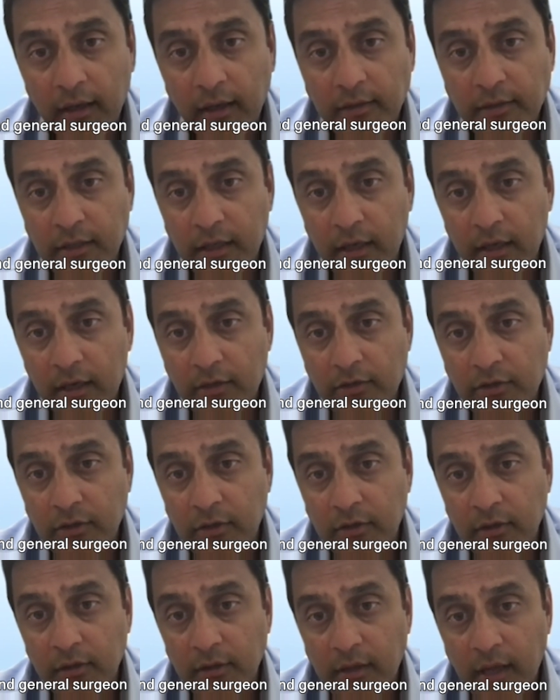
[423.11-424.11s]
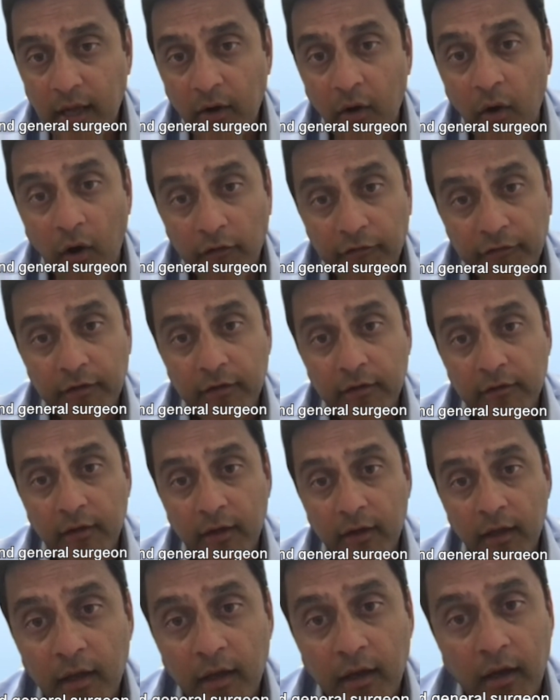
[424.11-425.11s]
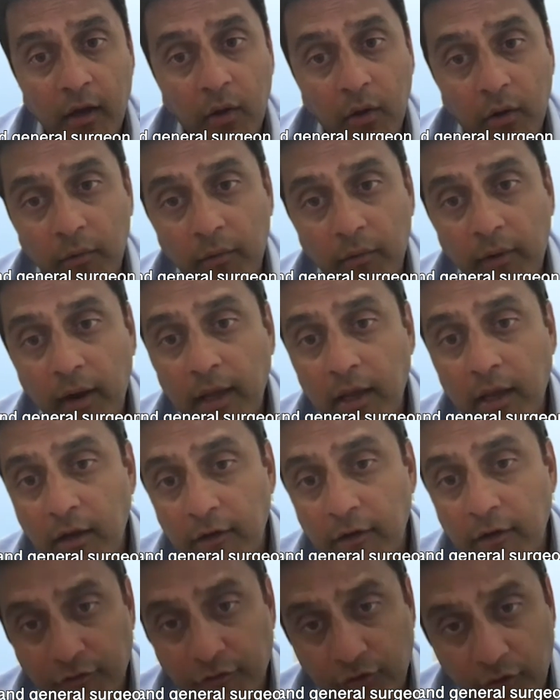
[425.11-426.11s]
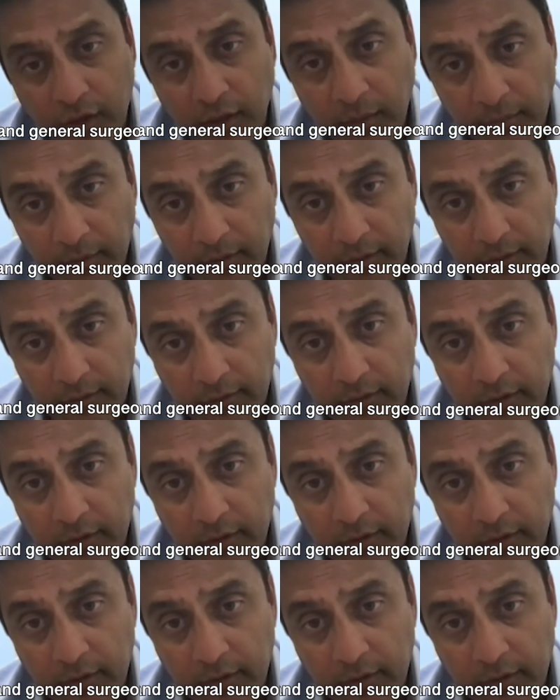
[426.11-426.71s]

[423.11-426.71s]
a surgeon that offers a whole array of treatments.